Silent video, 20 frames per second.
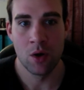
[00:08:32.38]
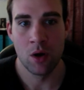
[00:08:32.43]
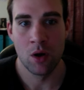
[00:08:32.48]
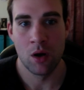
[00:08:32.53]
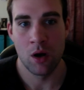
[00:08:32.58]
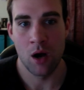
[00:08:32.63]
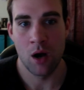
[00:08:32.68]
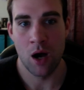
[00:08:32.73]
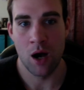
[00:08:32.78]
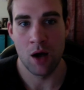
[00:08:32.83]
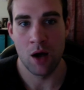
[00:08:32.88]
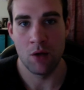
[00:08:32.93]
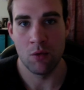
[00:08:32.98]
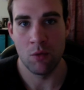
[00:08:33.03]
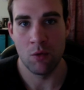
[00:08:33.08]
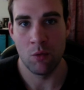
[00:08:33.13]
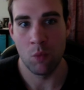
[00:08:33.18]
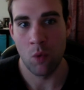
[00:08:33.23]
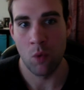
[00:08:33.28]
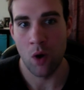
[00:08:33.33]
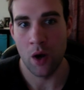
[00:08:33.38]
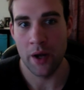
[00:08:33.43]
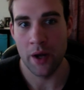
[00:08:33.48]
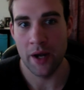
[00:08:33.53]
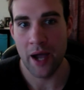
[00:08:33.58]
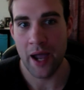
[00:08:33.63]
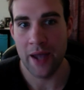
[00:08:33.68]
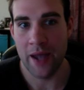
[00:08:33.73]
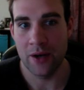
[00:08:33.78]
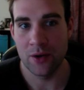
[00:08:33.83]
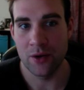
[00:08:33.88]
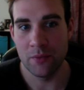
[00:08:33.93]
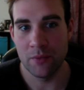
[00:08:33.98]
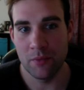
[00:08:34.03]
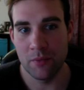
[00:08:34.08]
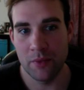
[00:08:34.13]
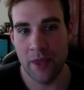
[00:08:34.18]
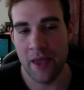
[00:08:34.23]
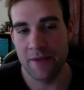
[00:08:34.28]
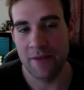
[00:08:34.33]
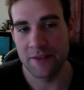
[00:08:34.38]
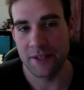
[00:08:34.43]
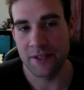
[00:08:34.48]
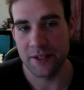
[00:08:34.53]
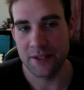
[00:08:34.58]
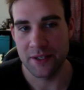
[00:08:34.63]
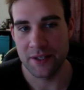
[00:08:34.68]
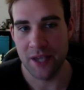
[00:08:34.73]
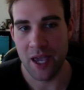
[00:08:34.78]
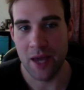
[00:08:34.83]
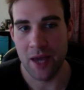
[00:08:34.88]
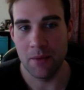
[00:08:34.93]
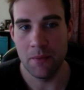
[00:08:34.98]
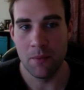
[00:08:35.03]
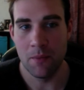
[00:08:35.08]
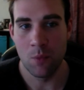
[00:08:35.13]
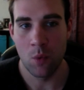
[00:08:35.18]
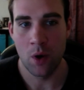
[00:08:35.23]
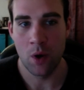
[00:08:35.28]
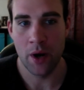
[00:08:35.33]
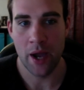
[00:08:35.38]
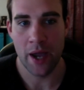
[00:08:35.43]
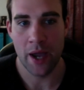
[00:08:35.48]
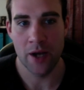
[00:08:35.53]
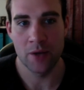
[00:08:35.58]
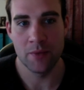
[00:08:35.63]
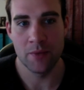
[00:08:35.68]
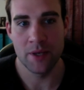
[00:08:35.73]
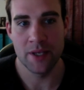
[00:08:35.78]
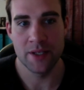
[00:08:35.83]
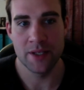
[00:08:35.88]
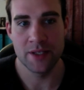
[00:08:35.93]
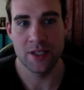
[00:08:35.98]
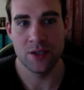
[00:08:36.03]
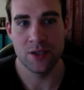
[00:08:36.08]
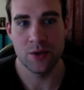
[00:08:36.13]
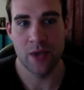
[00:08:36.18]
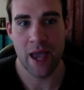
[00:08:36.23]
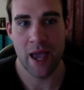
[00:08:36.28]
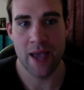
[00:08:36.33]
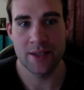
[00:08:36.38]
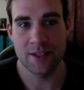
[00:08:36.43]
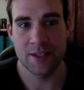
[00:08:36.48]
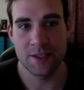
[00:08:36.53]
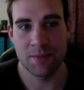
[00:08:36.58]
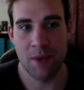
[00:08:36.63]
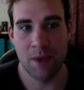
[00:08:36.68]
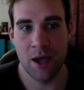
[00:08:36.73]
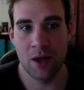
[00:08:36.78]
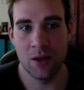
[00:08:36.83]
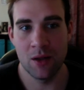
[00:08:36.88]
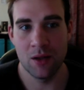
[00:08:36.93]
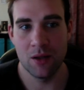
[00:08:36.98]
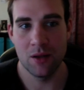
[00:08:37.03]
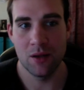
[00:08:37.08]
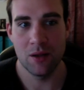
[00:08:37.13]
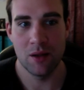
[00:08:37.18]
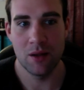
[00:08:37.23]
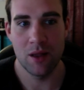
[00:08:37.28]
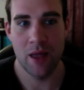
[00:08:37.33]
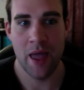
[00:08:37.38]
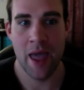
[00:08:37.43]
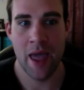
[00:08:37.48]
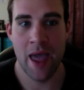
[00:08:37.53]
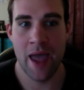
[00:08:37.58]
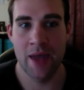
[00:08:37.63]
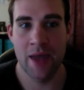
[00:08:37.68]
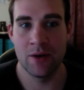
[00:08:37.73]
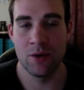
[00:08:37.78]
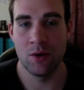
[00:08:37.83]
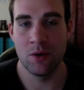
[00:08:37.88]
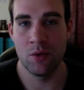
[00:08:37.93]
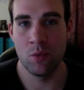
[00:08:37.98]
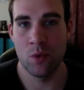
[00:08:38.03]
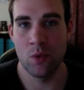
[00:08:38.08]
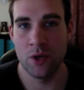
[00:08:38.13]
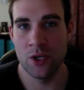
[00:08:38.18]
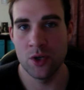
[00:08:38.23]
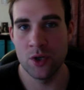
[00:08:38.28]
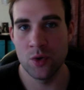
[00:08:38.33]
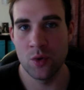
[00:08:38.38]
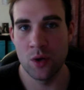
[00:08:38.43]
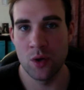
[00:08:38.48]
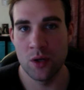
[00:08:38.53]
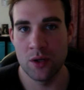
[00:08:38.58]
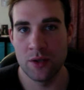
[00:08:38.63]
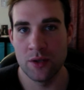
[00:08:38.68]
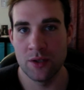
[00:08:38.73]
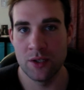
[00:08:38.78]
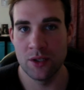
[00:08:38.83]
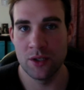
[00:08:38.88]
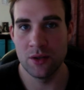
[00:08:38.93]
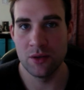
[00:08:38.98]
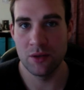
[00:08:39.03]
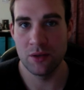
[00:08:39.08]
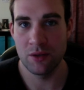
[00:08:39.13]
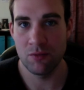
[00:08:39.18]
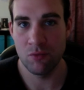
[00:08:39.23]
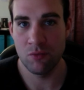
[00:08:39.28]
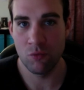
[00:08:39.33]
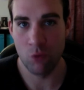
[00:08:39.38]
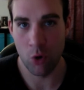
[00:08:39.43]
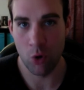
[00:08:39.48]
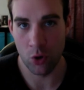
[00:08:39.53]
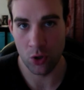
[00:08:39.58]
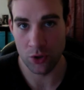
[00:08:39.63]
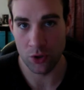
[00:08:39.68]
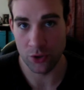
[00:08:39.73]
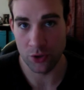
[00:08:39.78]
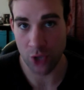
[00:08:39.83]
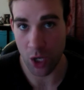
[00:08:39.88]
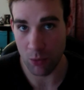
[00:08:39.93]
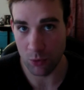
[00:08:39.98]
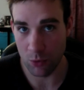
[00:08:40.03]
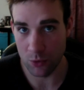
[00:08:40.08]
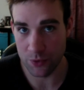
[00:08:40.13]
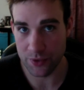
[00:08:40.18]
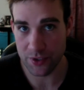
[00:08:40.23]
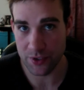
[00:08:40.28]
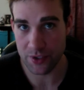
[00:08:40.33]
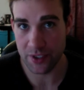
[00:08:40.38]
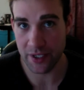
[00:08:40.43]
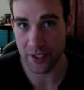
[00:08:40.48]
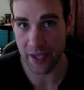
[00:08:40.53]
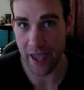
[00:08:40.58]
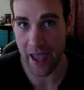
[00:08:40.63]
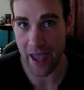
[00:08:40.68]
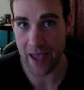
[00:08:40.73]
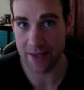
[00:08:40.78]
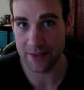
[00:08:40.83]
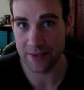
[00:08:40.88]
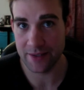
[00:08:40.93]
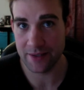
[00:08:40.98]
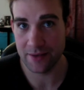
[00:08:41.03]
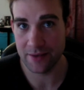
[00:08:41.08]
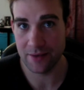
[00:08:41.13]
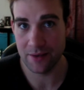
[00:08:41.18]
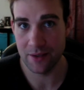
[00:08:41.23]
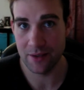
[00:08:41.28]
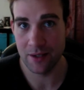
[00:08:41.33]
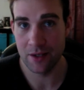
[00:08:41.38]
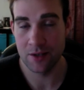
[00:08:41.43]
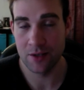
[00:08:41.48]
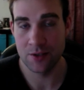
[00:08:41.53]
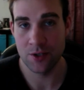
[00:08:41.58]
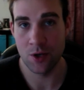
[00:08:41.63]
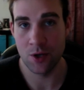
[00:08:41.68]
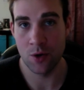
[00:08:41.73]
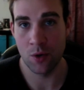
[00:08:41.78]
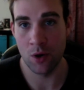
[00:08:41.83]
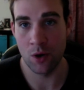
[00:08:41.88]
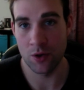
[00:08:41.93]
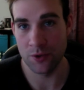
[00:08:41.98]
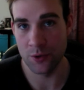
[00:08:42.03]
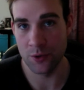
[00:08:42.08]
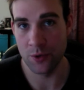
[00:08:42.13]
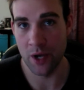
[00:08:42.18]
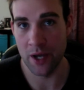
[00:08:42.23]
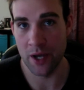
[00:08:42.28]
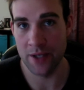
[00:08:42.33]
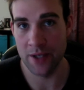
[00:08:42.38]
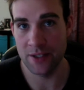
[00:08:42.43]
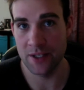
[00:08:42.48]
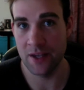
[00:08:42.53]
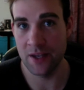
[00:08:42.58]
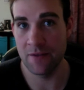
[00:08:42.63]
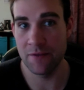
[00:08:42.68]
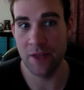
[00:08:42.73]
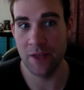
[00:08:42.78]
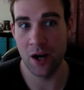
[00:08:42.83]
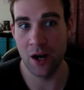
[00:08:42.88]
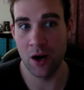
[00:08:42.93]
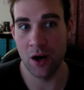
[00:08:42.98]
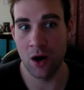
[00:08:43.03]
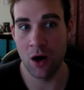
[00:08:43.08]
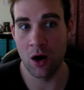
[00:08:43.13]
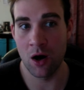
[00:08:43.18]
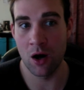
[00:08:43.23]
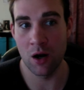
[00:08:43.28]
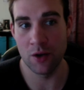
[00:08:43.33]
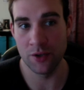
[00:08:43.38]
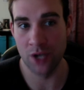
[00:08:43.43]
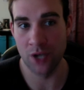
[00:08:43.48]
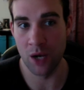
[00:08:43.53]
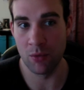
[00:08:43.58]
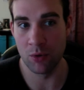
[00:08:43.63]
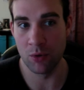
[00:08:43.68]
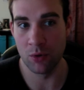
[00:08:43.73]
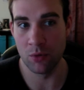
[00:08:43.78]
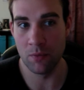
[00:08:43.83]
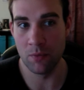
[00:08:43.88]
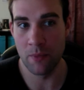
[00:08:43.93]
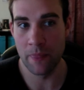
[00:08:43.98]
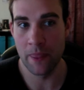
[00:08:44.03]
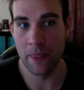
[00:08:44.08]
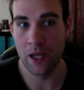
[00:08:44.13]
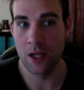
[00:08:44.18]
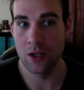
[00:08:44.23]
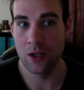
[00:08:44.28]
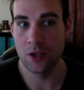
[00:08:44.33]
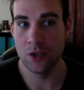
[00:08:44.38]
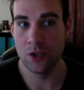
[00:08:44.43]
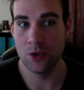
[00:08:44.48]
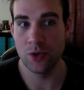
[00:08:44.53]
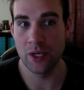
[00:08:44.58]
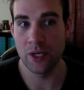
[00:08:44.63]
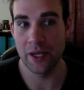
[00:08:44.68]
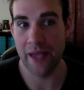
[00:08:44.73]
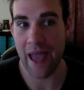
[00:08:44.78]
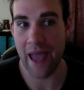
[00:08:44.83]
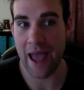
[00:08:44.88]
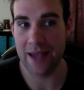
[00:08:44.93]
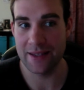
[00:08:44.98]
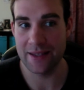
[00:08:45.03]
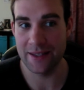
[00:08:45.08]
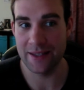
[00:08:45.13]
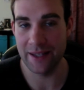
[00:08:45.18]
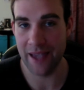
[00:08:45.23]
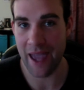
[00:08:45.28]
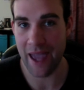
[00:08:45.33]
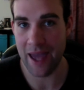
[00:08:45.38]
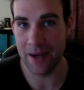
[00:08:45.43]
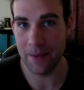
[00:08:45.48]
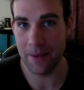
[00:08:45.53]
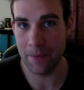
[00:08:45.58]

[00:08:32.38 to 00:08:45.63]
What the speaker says: 1 item, they have 6 again. 1 item is you cast a spell, and when you roll doubles to cast, so on 2 dice, if there are a double, you can cast again.